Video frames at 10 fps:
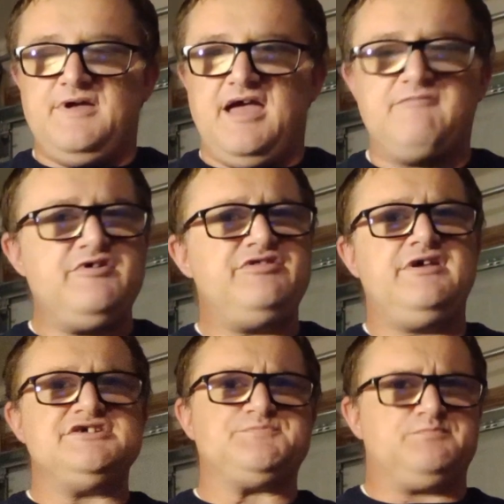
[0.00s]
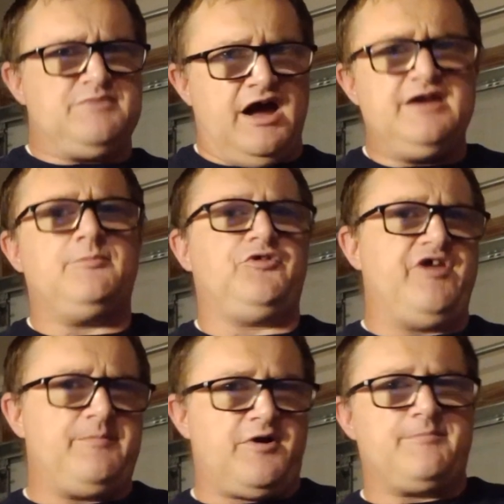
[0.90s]
Everything's kind of
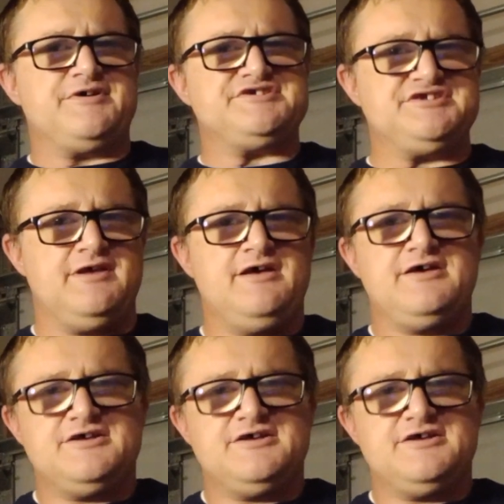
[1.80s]
multi-purpose.